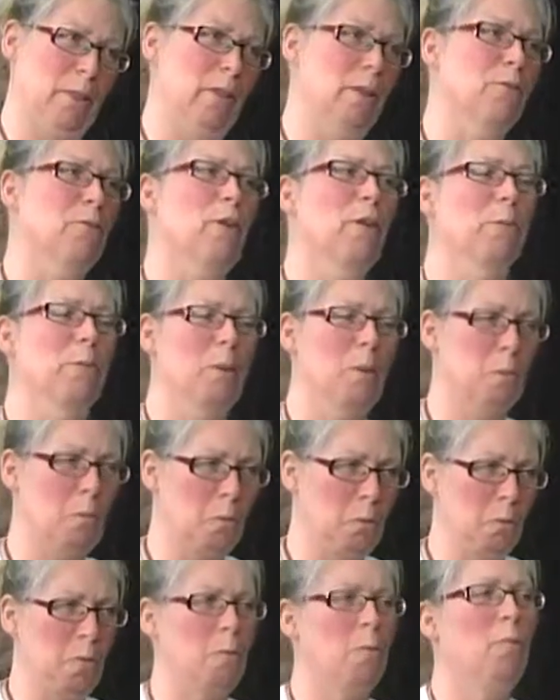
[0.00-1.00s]
for people
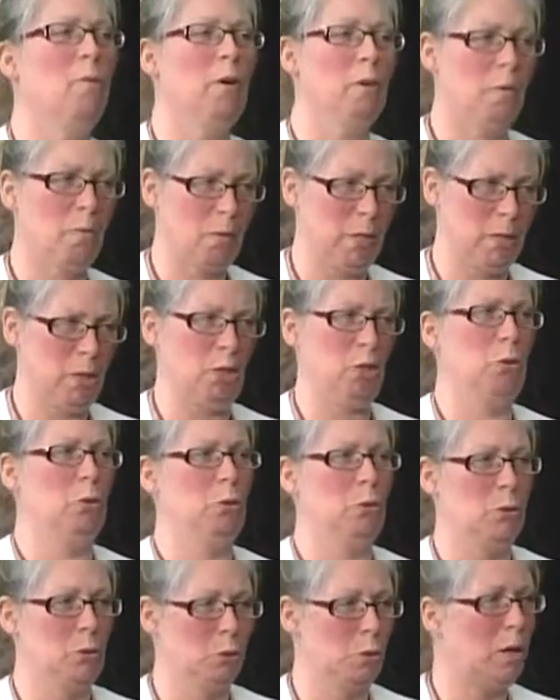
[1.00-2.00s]
with
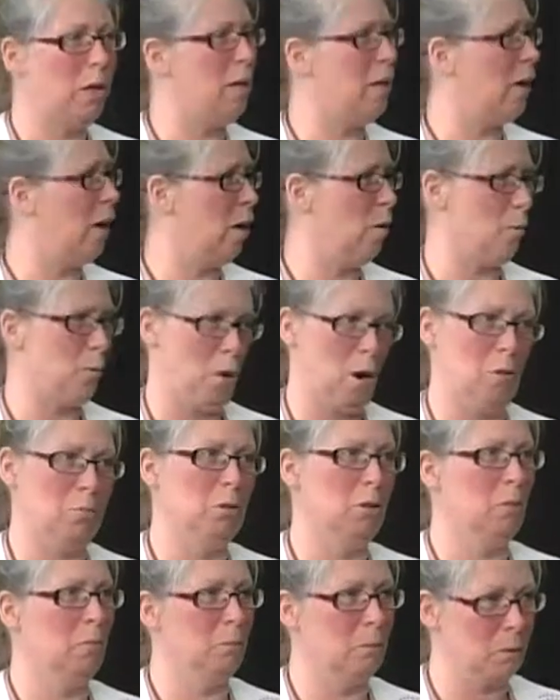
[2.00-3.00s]
issues, any kind of problems.